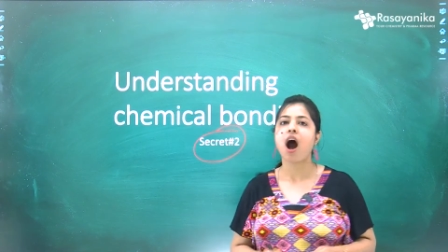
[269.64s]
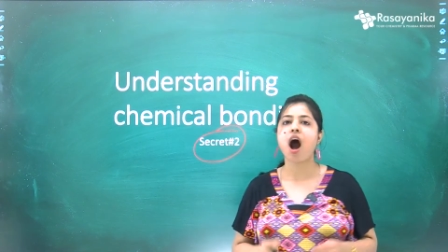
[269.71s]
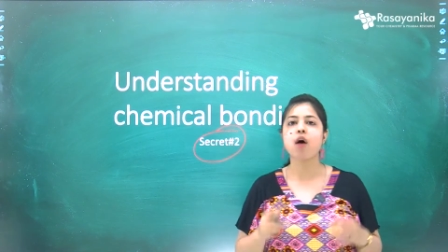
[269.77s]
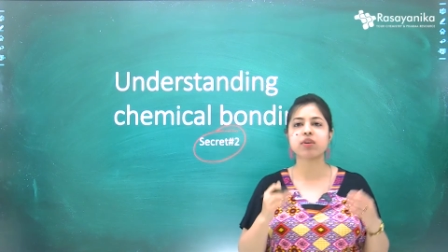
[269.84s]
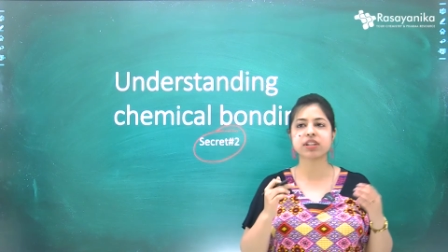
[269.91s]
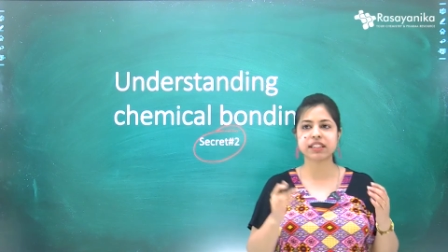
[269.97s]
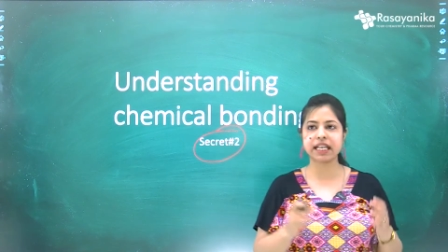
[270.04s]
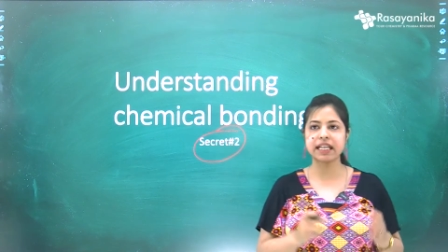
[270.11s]

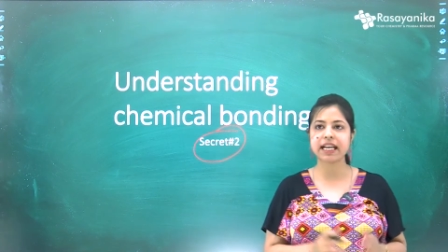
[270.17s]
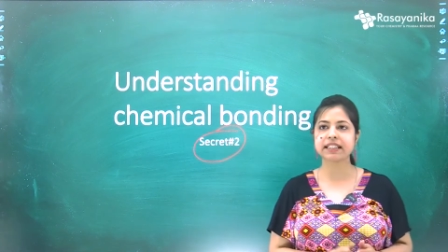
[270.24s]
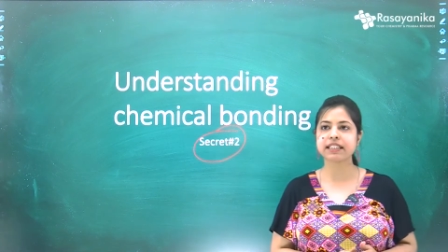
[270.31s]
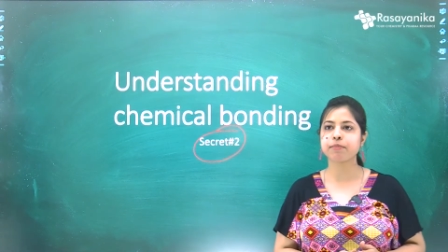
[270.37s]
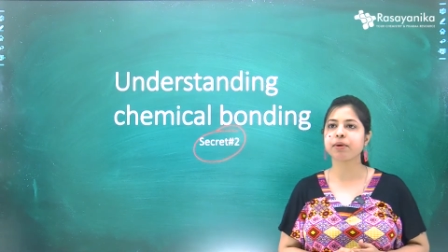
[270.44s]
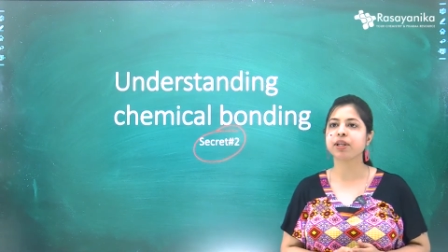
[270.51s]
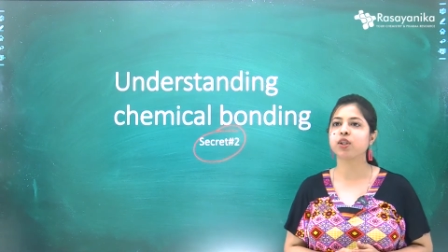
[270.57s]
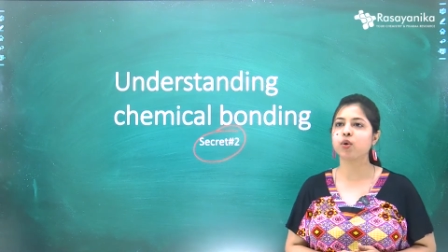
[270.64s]
our secret
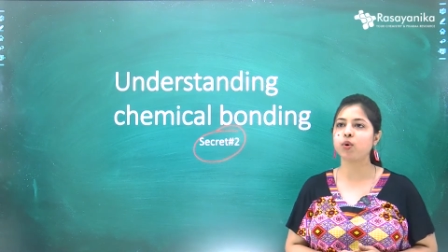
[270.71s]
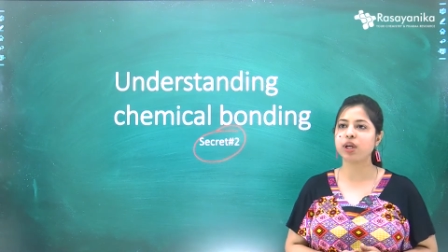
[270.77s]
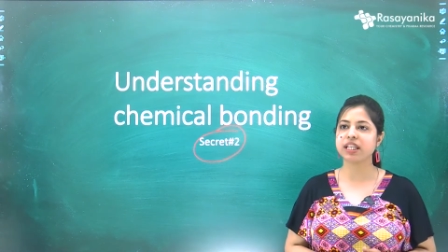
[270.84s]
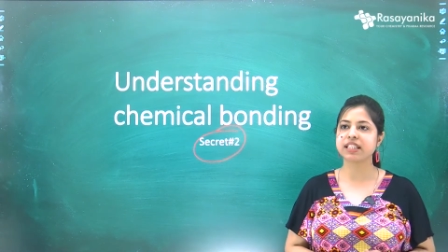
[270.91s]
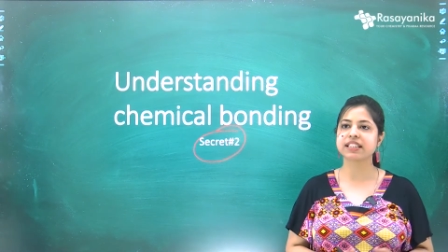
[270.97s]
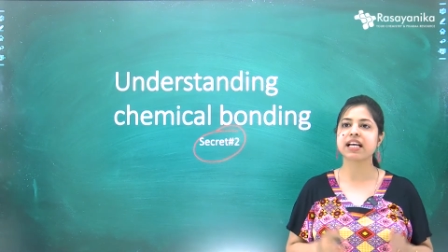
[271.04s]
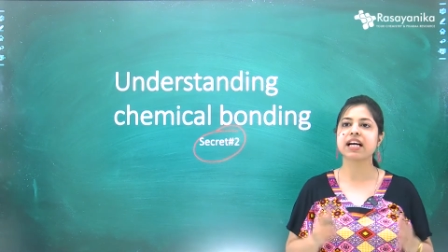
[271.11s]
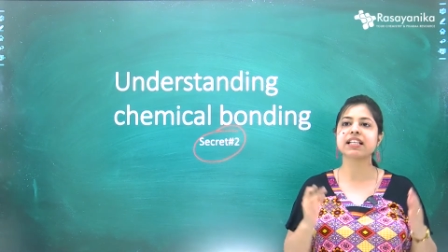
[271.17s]
number two
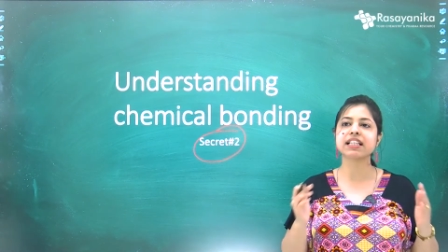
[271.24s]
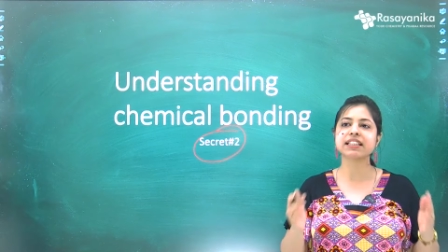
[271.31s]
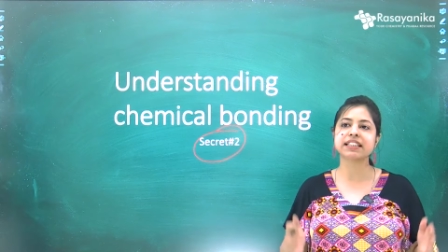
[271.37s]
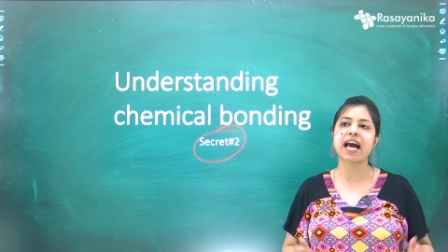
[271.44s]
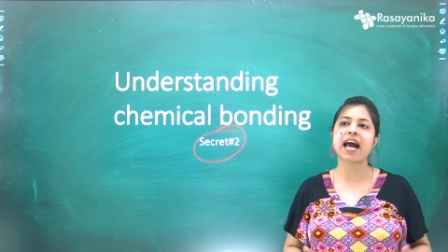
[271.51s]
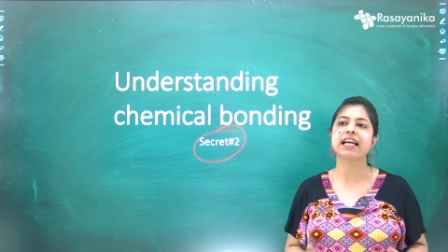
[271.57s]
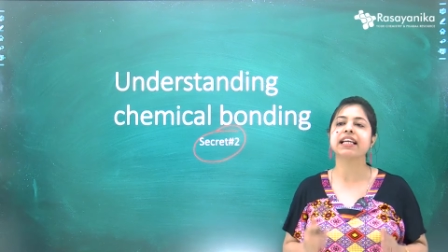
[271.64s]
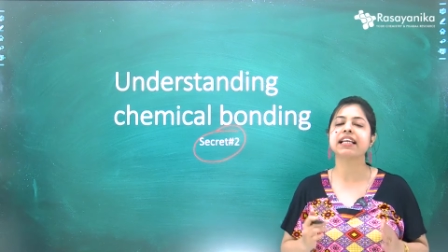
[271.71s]
is
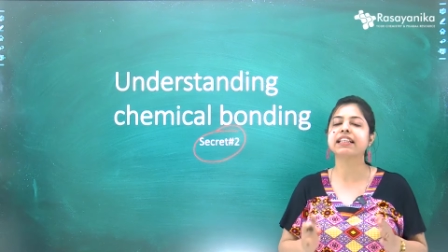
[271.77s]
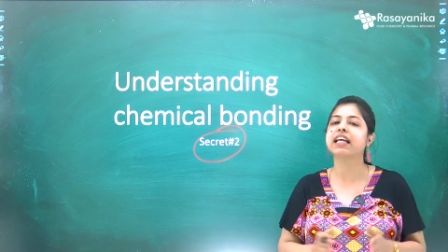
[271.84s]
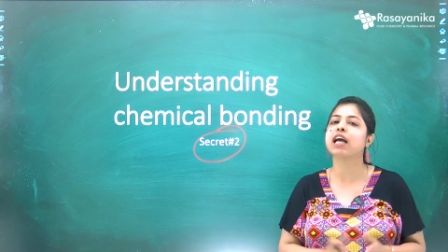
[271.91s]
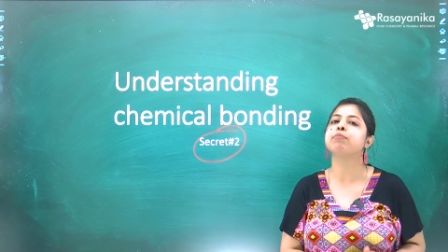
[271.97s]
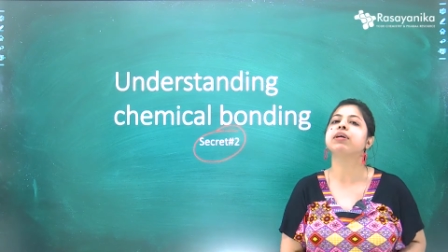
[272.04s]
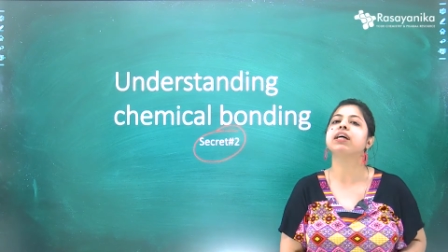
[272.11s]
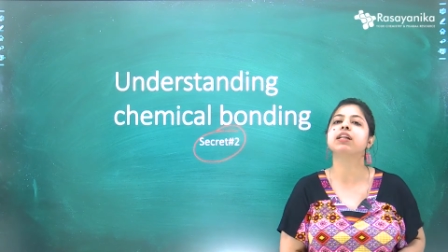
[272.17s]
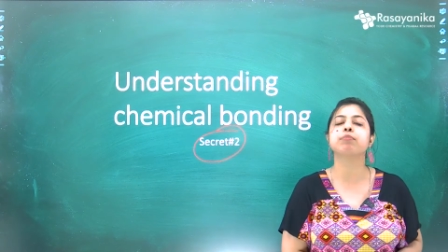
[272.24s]
understanding
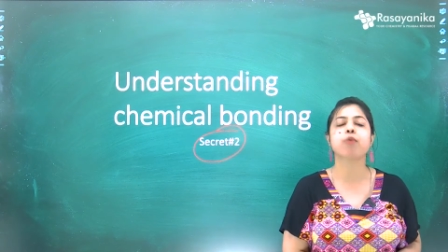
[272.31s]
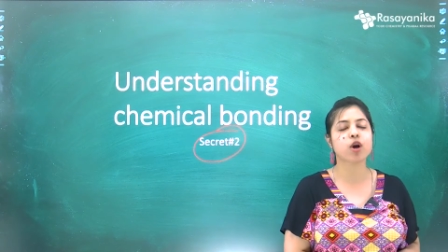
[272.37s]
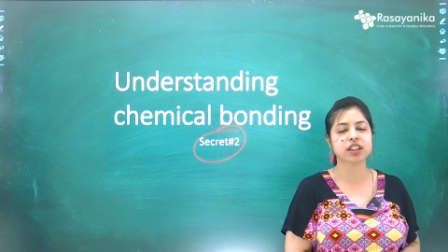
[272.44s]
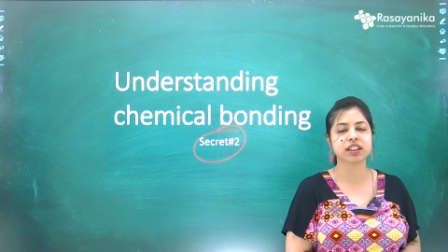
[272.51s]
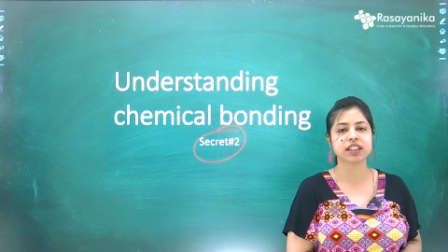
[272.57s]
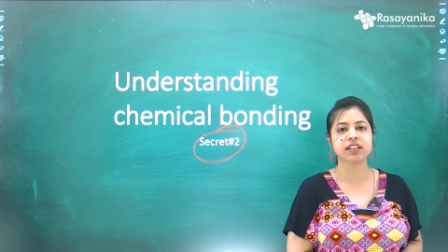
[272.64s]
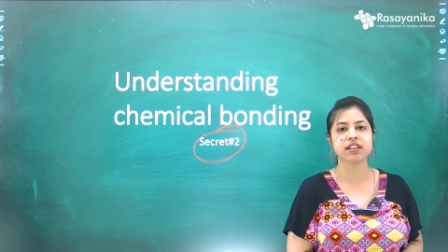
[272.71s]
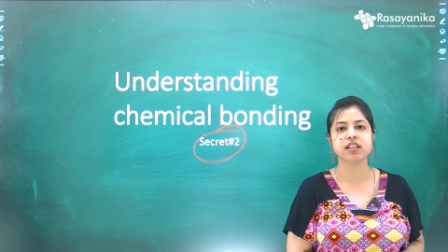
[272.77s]
chemical
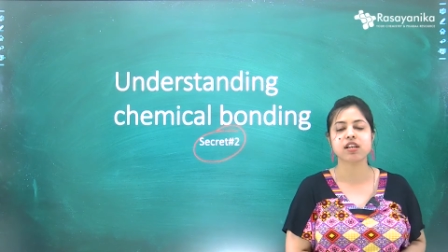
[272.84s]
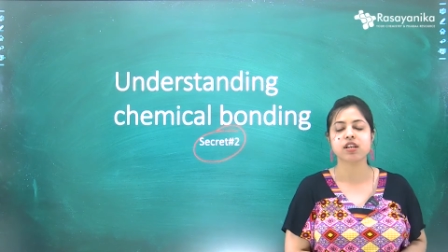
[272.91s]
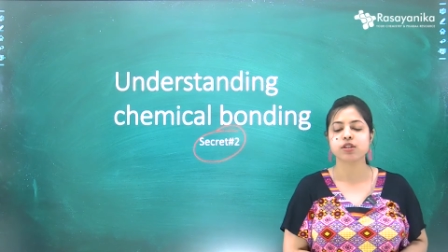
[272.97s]
bonding.